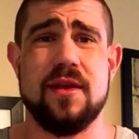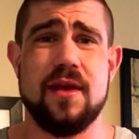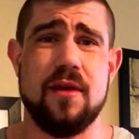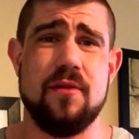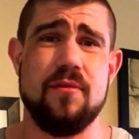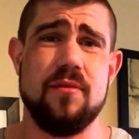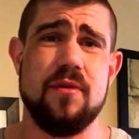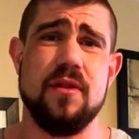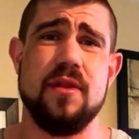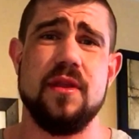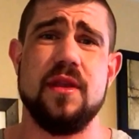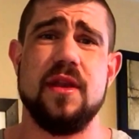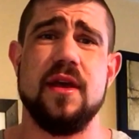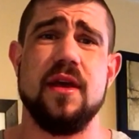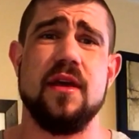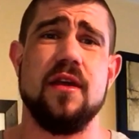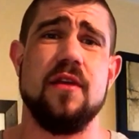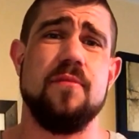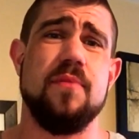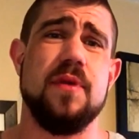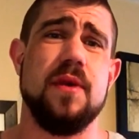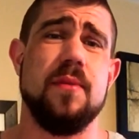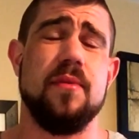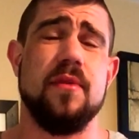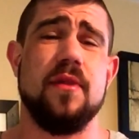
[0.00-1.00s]
Get rid of the
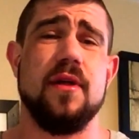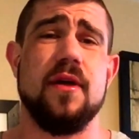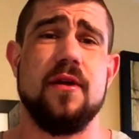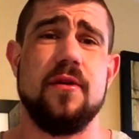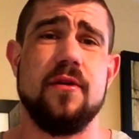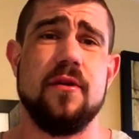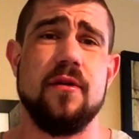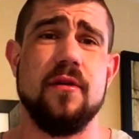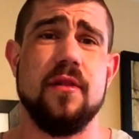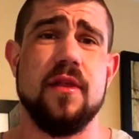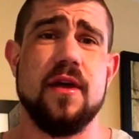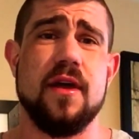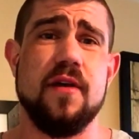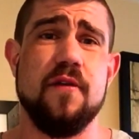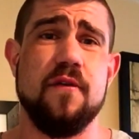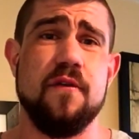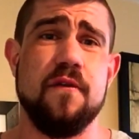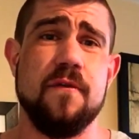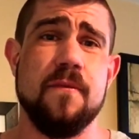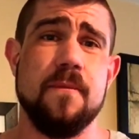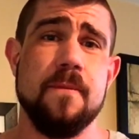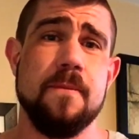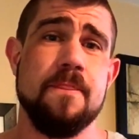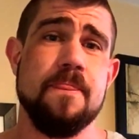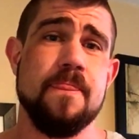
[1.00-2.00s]
negative people out of your life